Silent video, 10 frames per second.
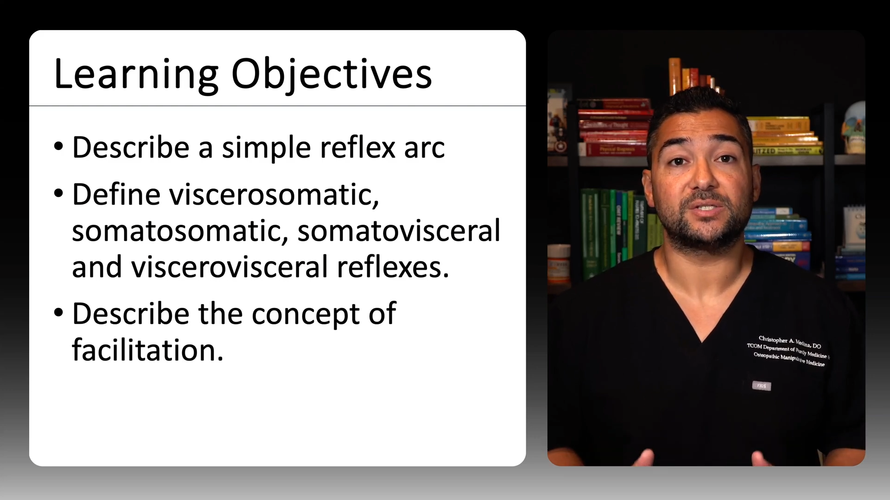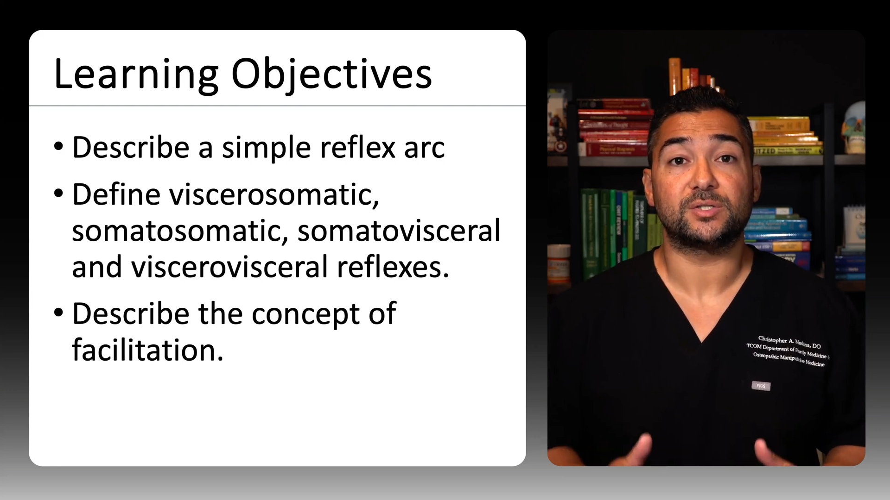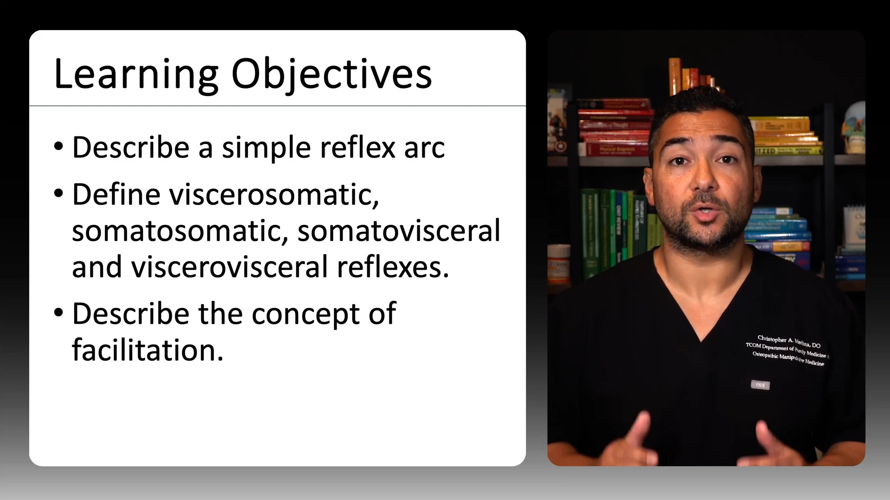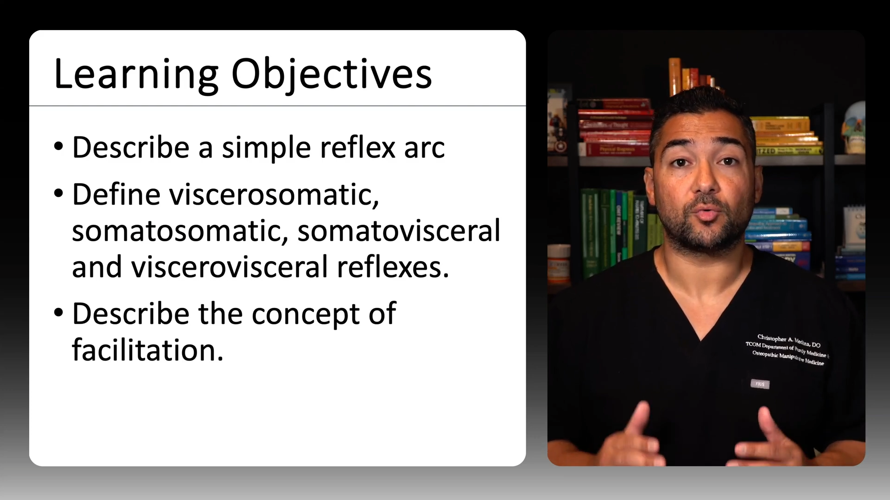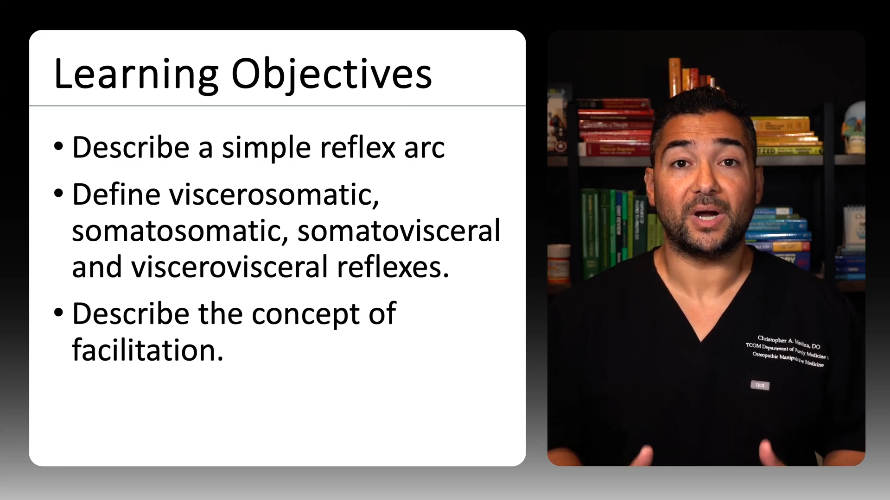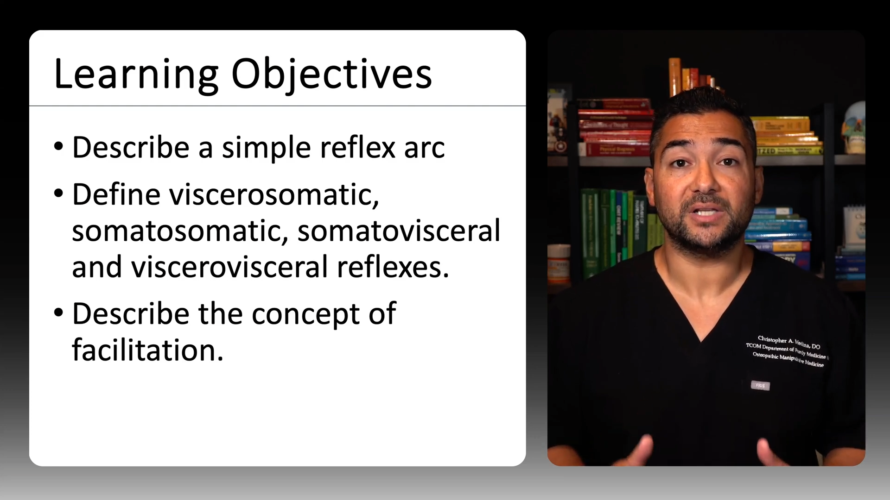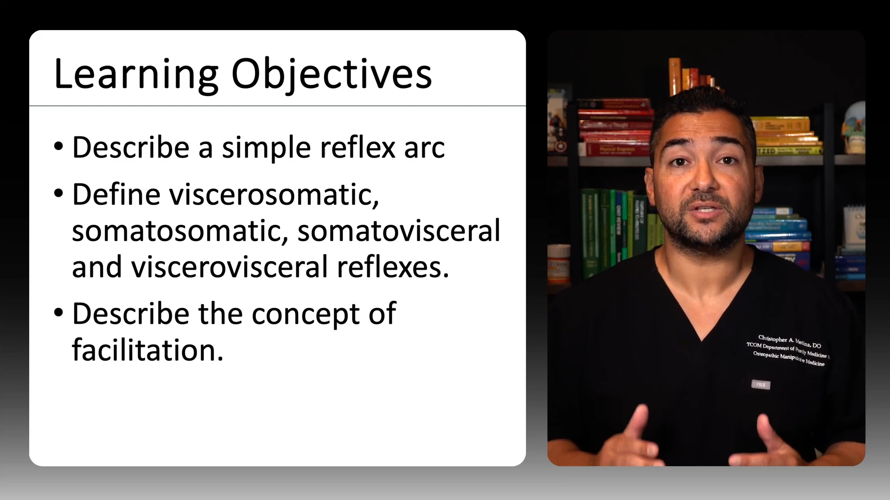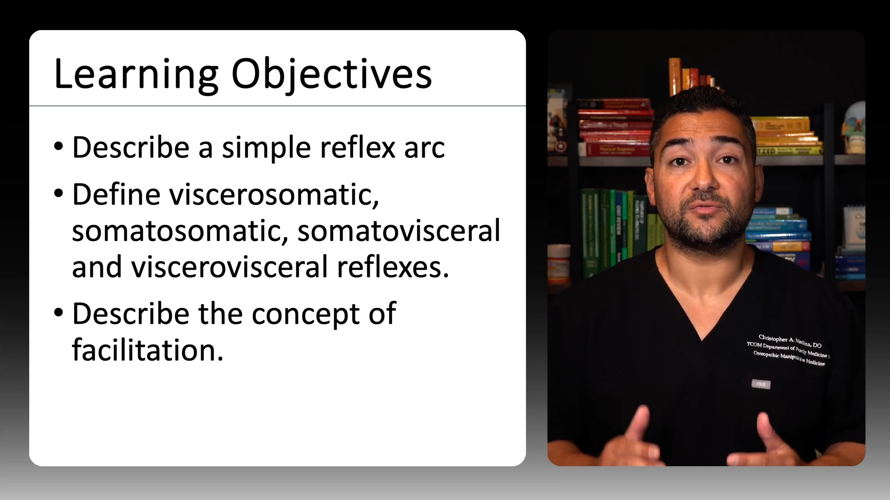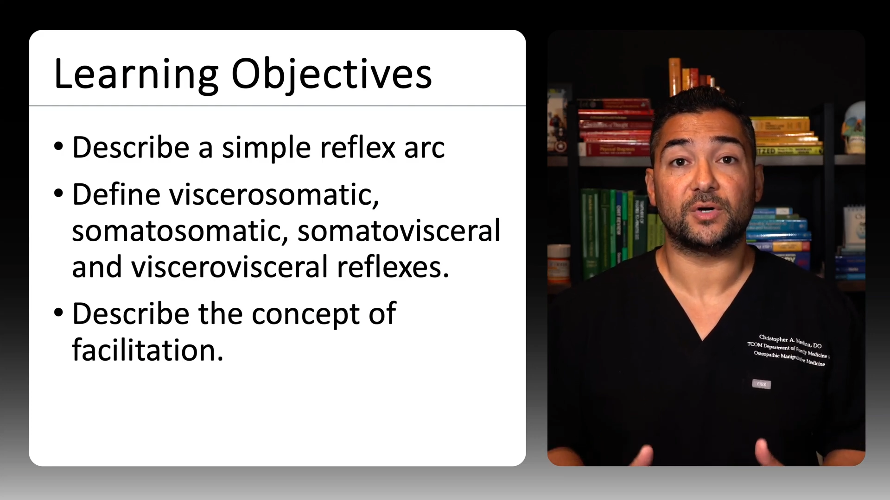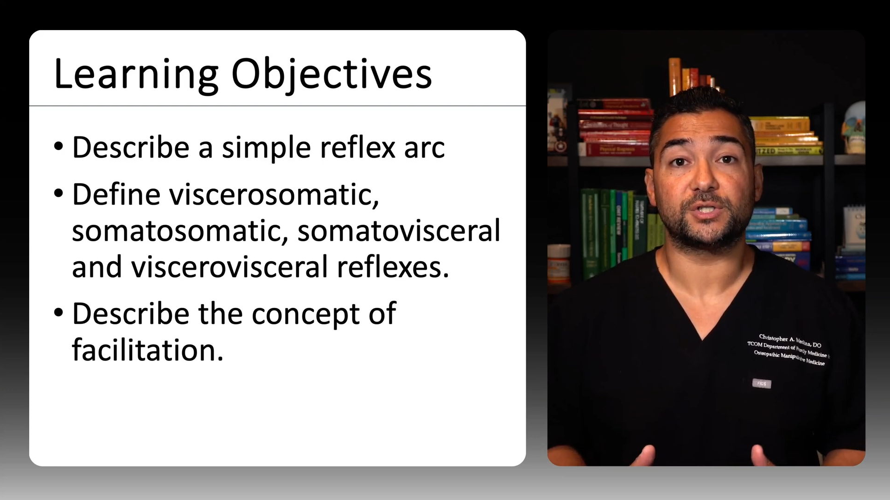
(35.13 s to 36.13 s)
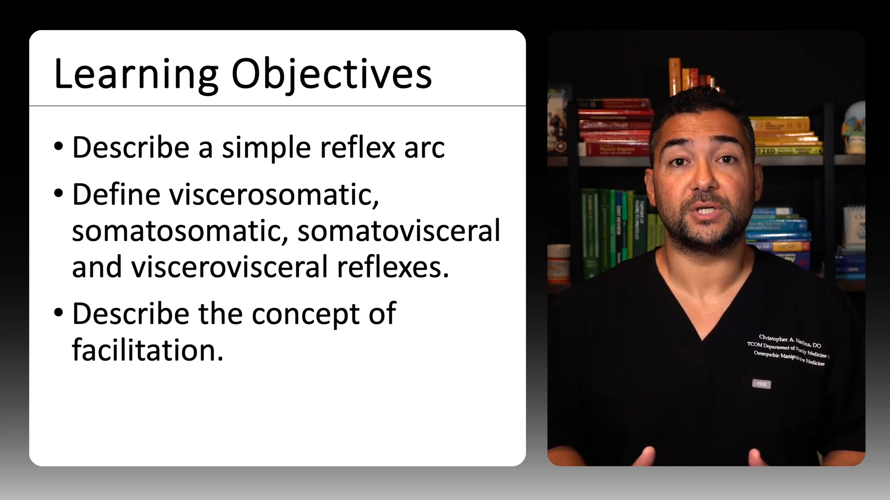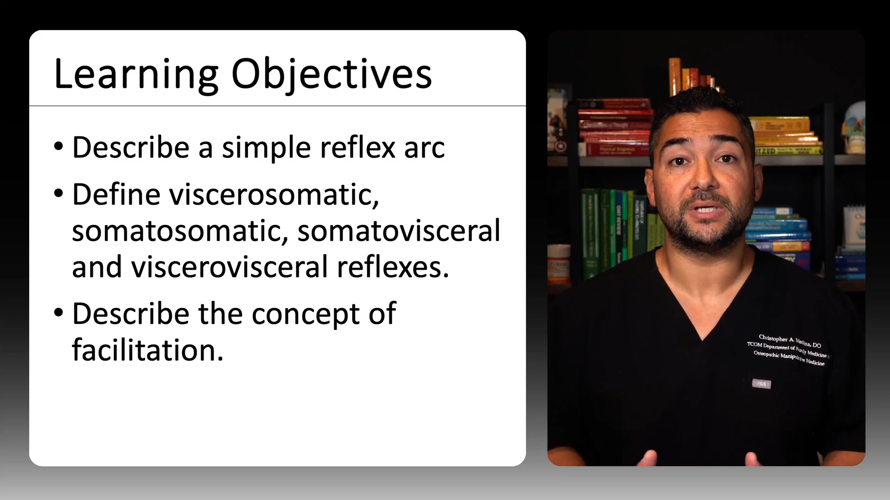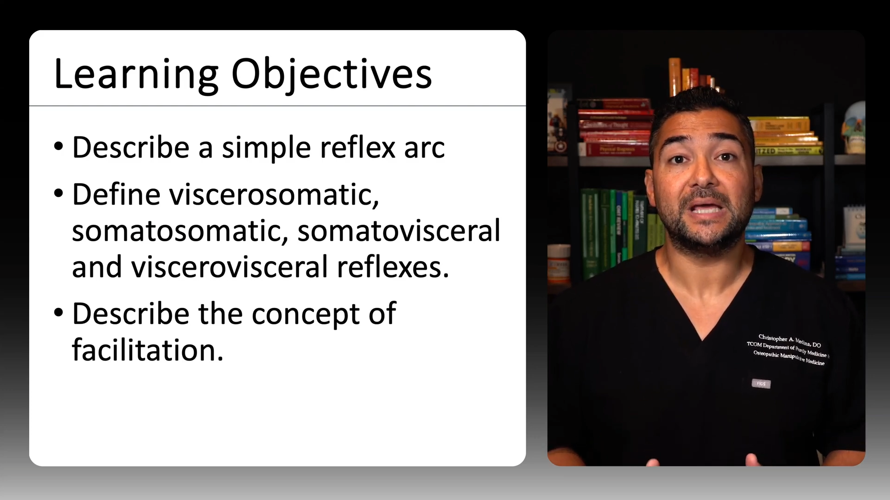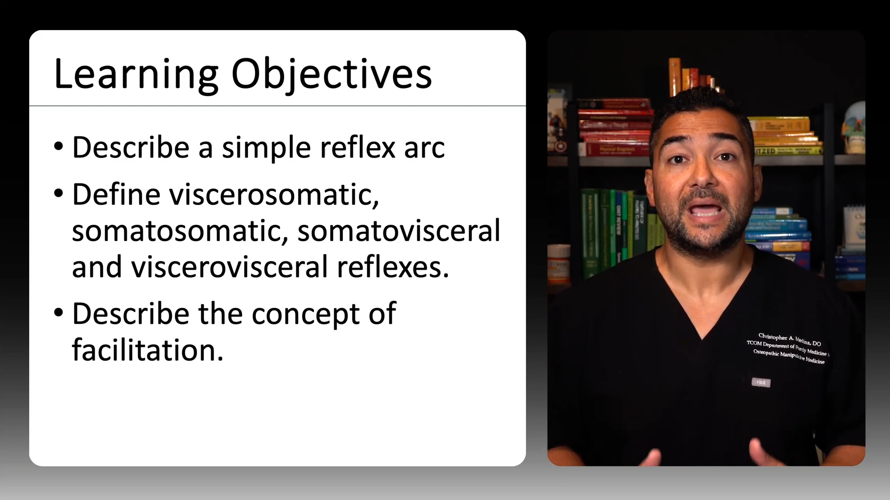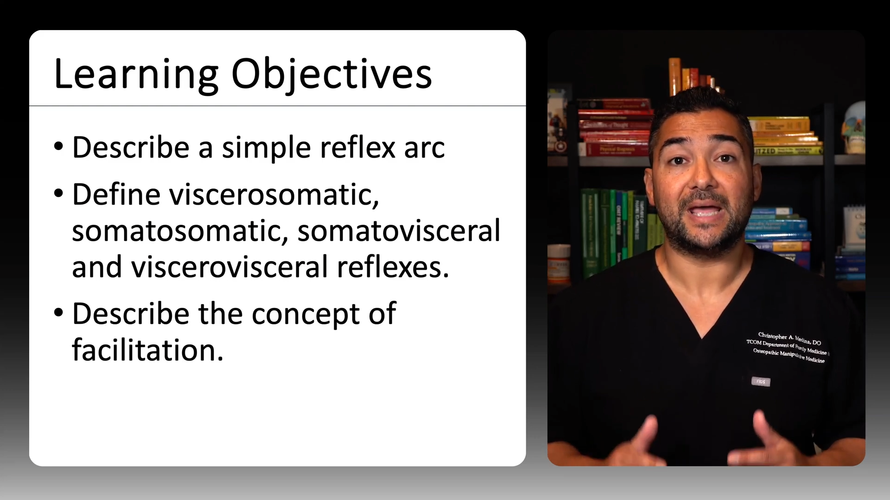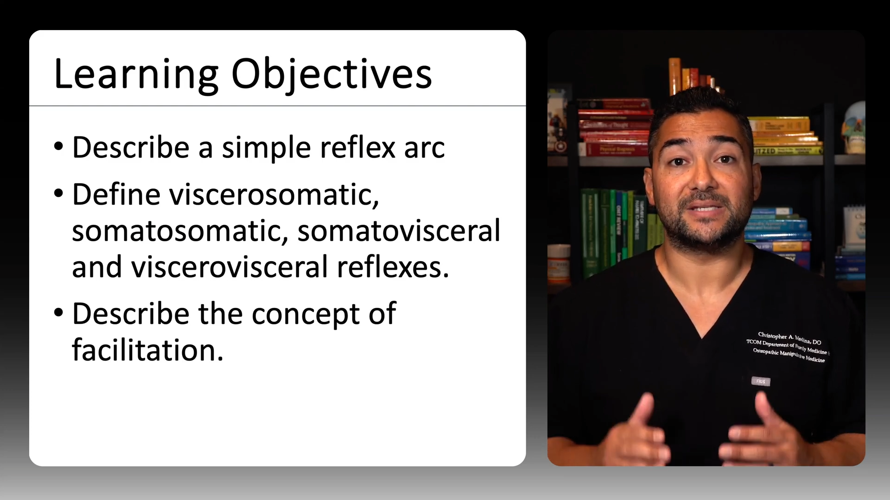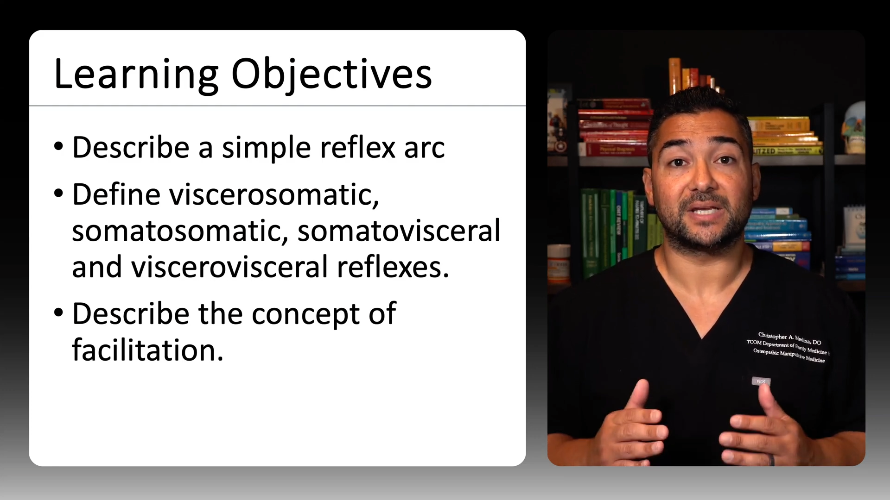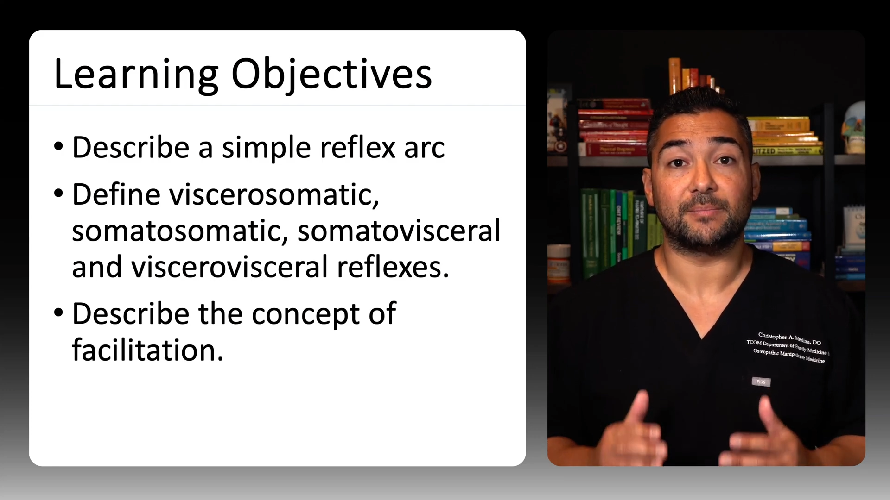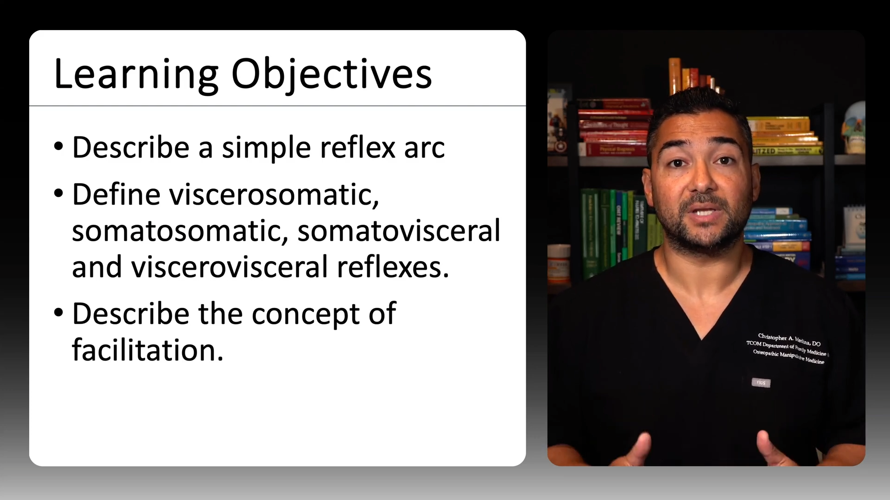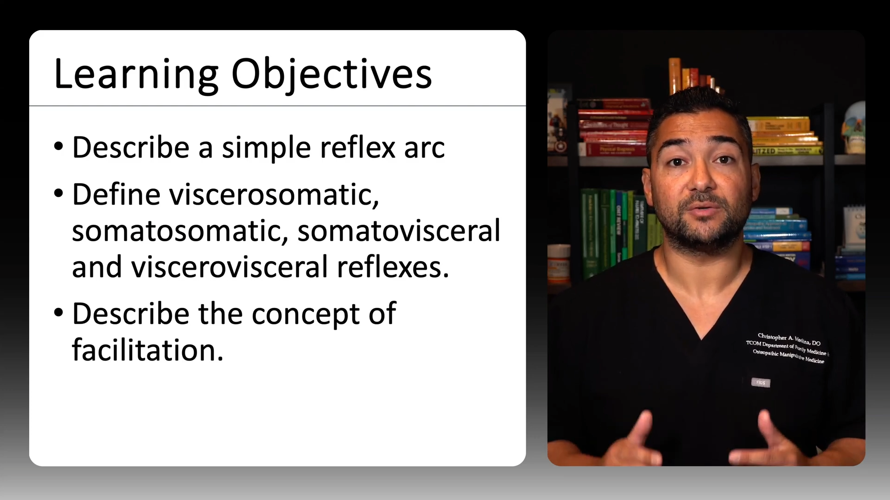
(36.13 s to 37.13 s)
to chronic dysfunction and
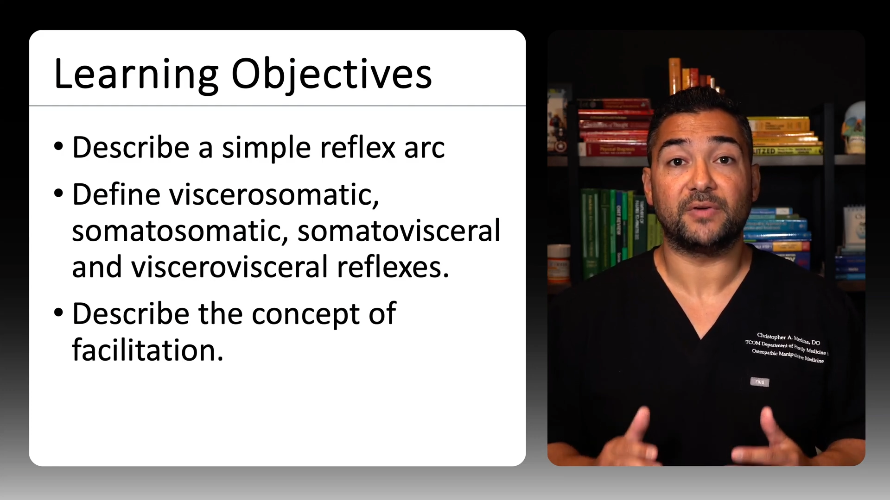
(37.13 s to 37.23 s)
segmental